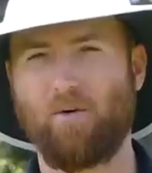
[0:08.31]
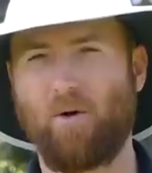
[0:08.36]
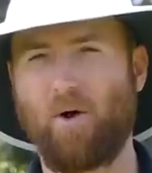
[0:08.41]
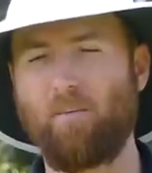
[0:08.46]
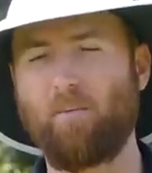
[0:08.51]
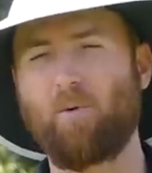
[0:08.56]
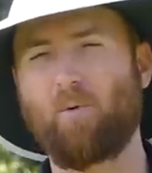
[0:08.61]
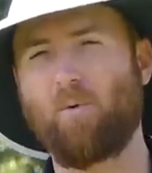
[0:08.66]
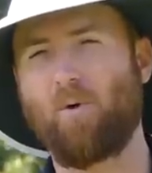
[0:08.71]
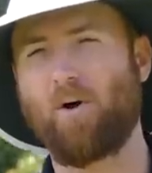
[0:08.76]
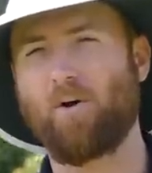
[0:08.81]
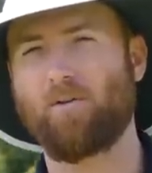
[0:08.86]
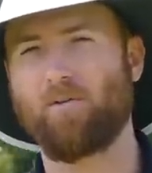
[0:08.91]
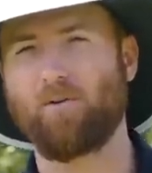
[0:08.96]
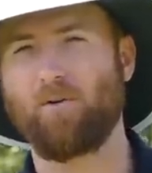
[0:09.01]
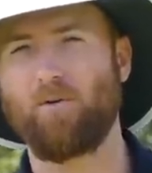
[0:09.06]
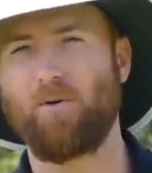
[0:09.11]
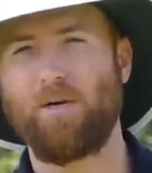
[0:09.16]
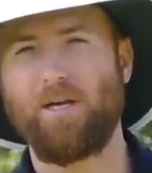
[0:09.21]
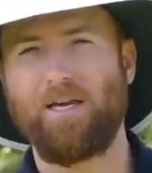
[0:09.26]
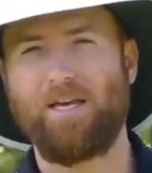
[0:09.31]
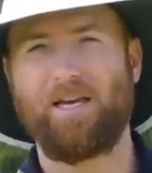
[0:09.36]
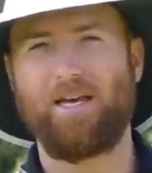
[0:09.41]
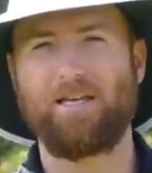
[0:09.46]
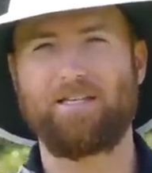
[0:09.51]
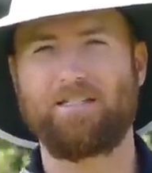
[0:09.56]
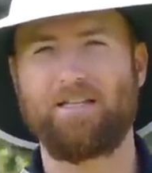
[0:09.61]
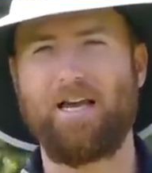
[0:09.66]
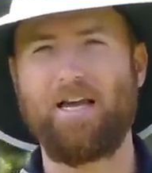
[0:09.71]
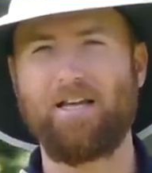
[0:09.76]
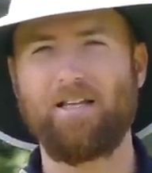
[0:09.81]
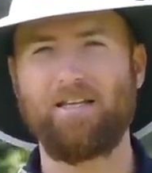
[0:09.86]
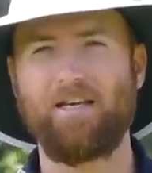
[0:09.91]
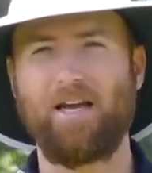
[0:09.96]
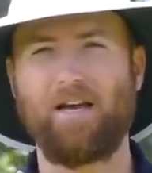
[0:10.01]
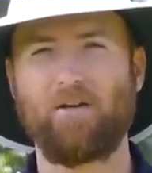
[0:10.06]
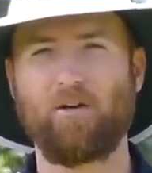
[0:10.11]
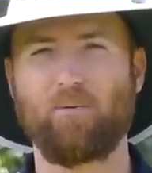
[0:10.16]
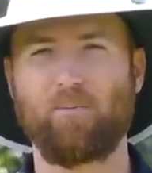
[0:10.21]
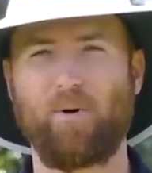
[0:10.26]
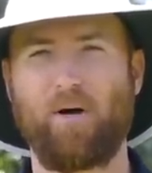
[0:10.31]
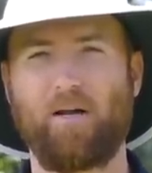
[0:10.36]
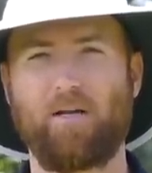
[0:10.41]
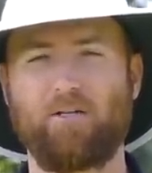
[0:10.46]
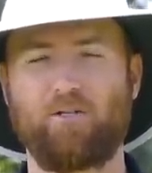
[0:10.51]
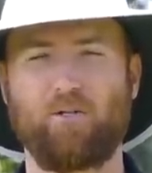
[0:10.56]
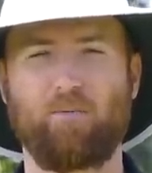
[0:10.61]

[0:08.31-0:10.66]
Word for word: Well, I'm going to walk through exactly how your body